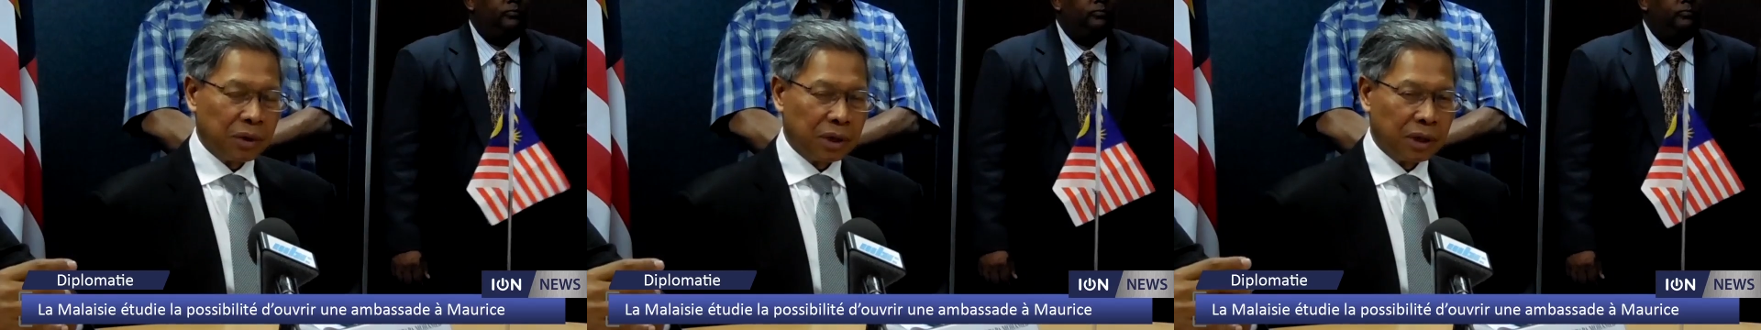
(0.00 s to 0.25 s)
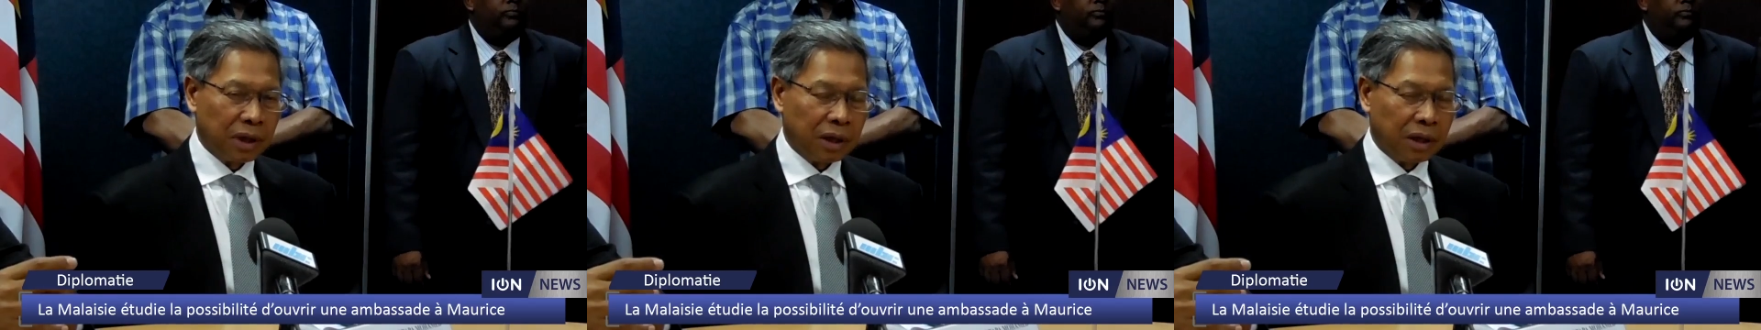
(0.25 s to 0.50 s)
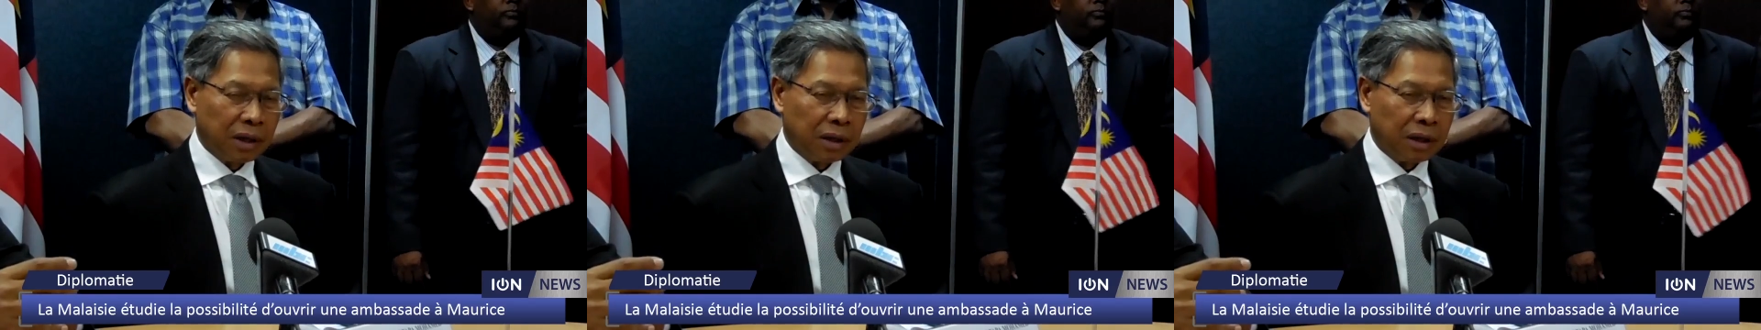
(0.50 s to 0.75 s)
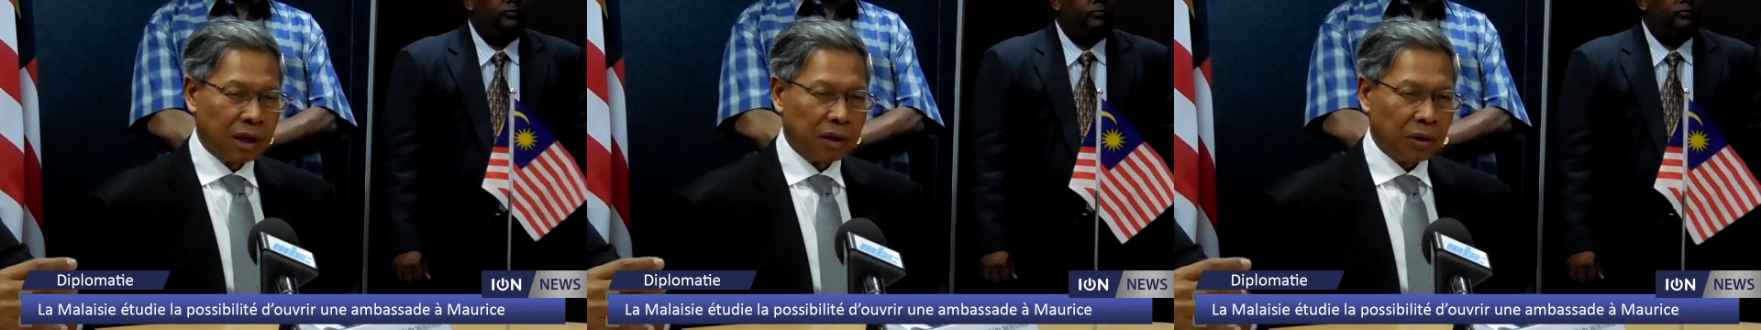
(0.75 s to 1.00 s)
we
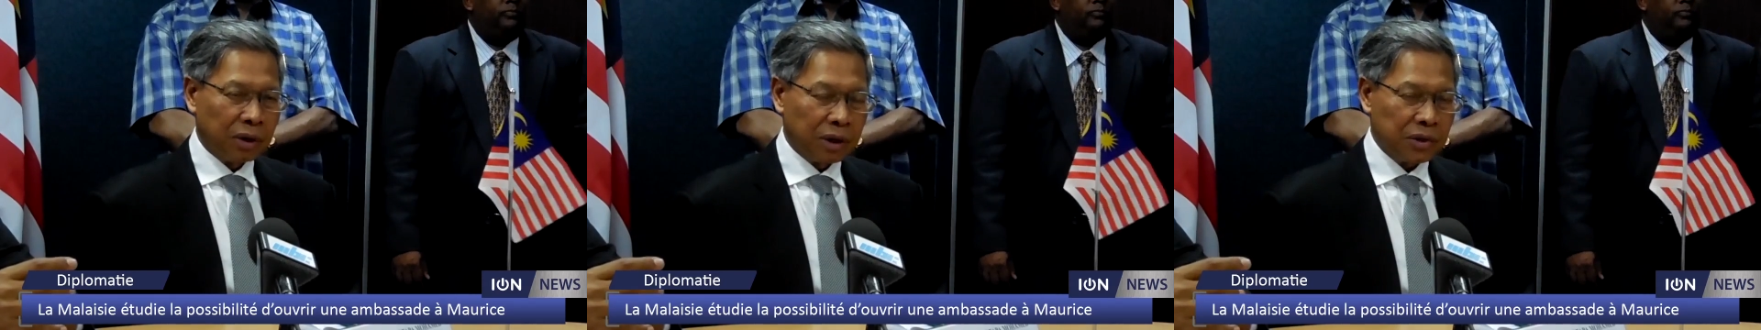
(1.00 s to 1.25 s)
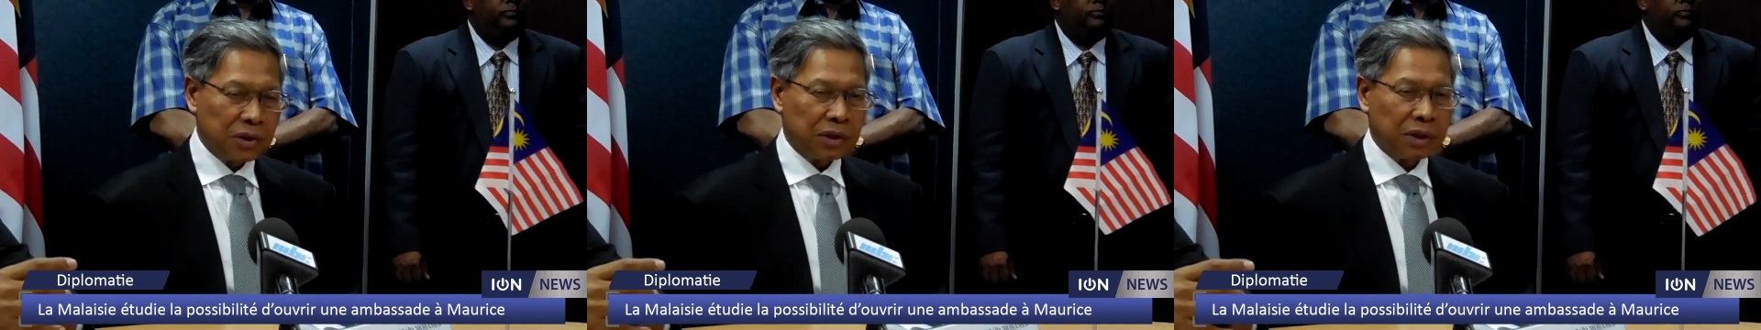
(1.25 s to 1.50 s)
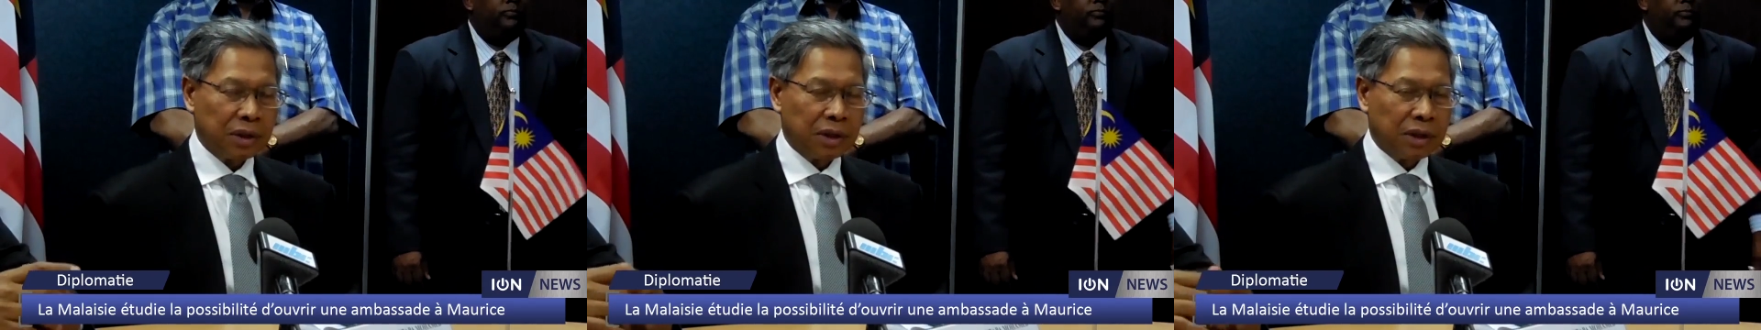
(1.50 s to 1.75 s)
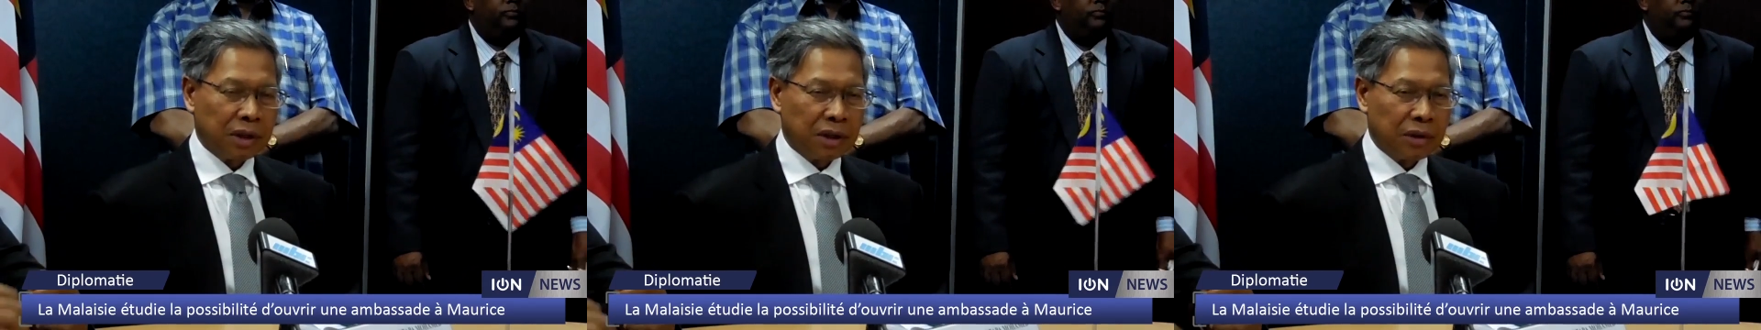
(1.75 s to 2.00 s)
acknowledge
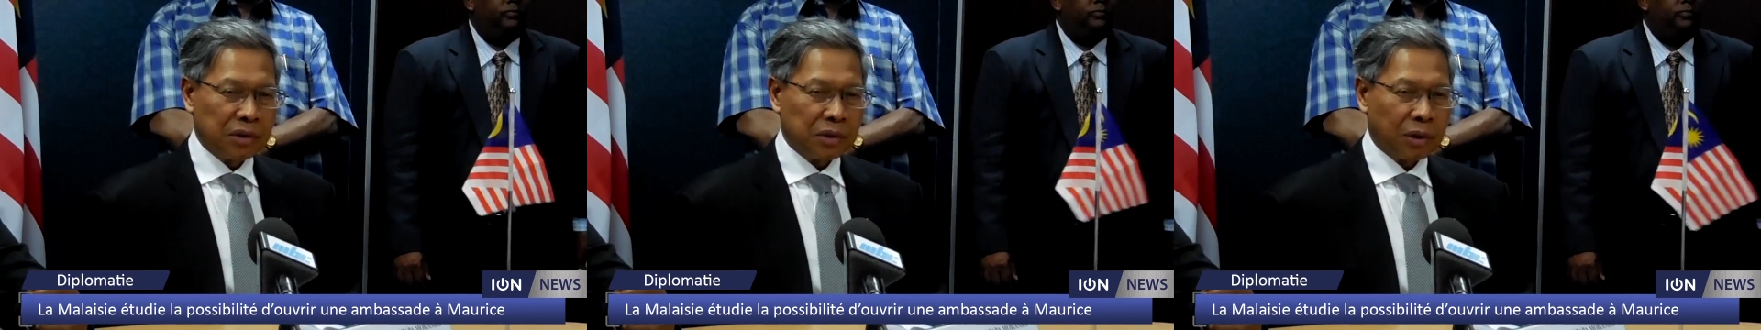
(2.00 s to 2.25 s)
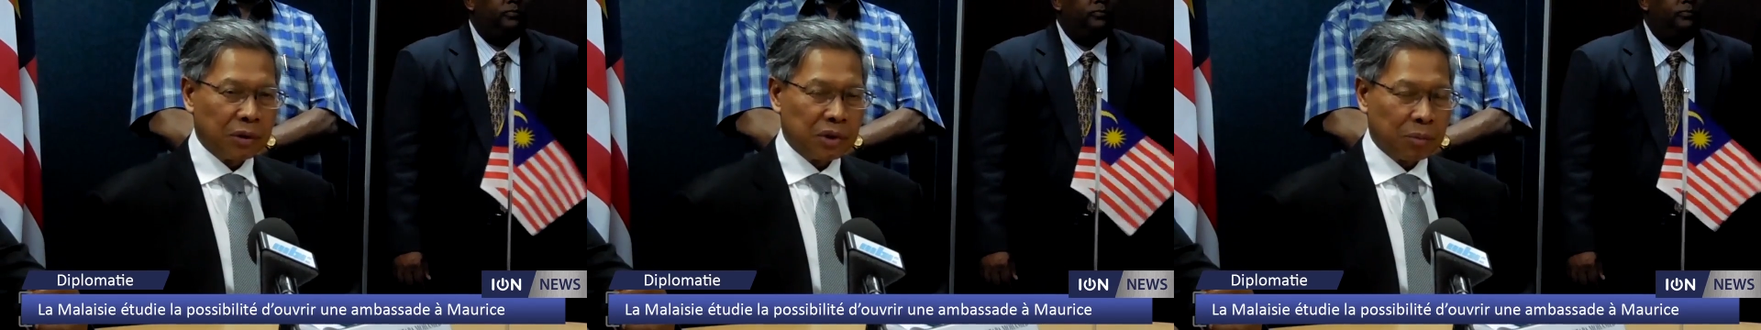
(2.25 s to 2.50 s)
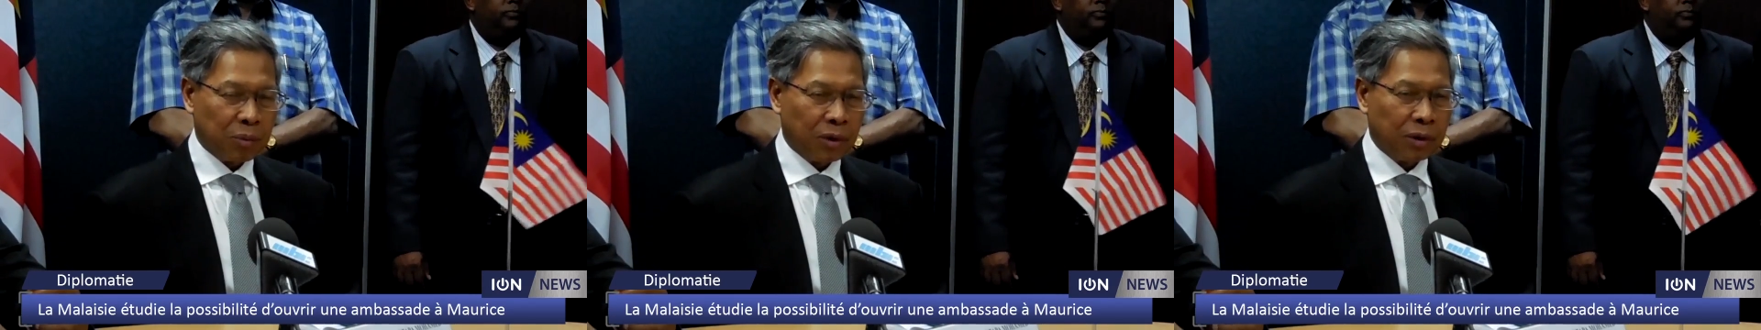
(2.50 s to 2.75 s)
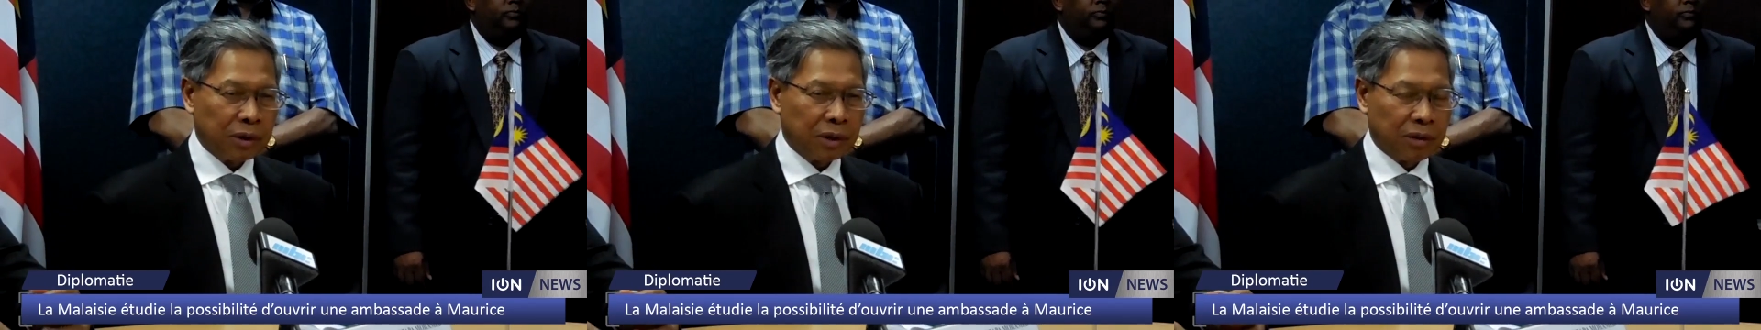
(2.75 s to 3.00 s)
the strong
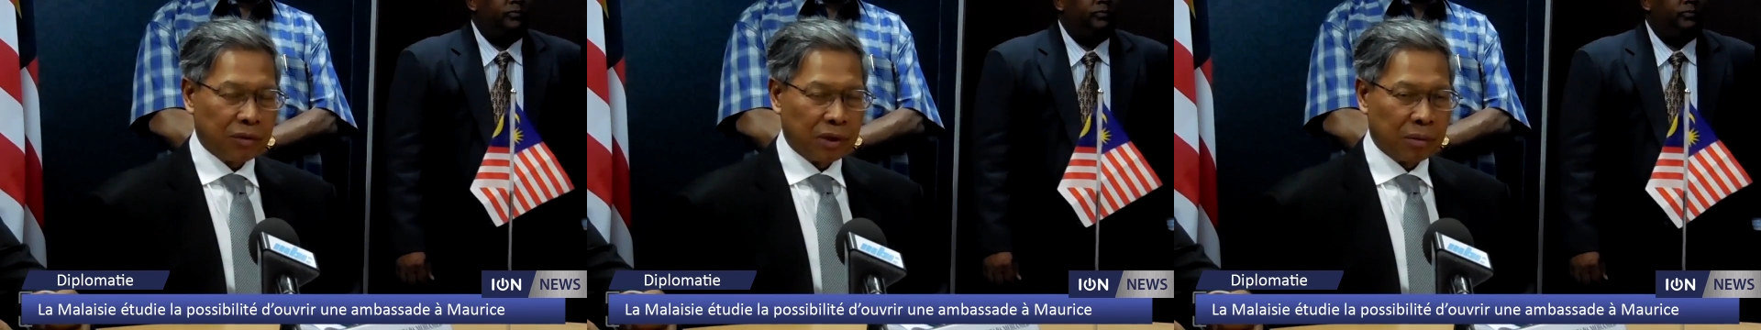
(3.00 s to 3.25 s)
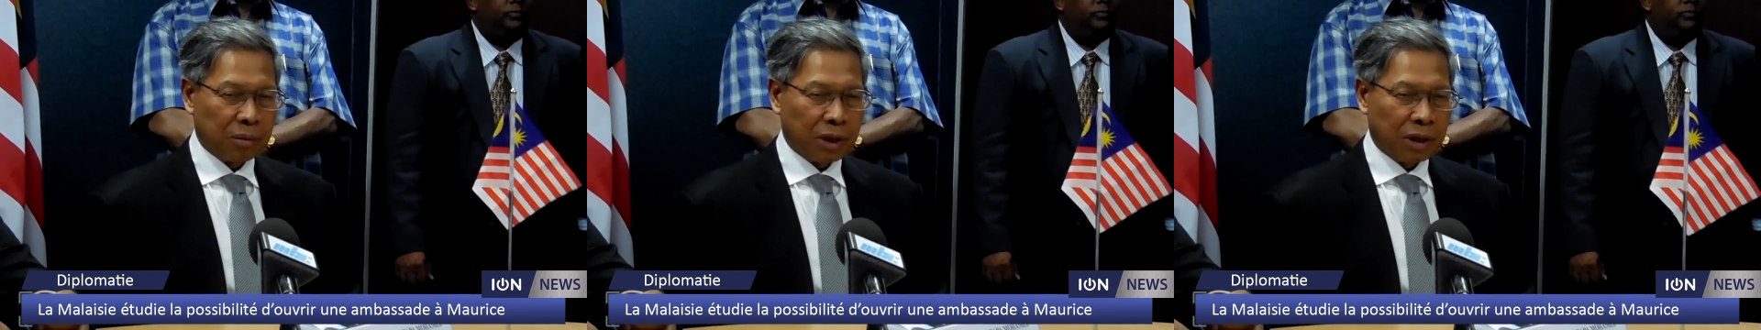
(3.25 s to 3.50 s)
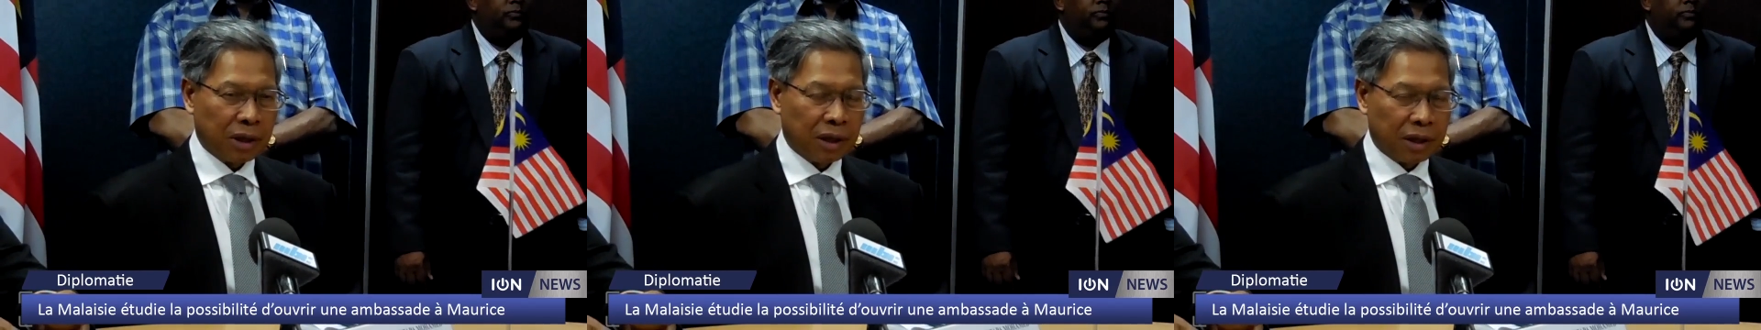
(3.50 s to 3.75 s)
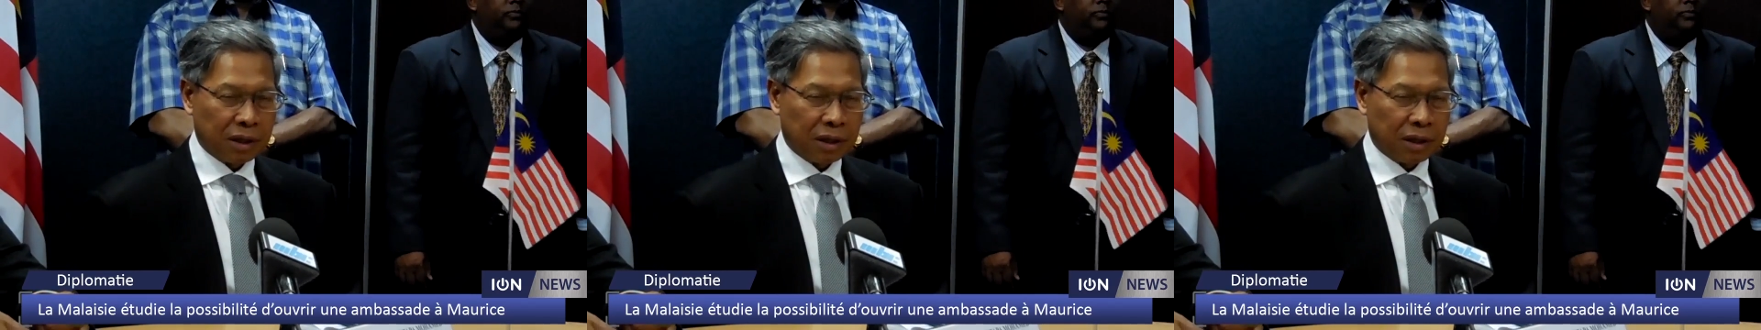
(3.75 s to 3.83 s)
support given by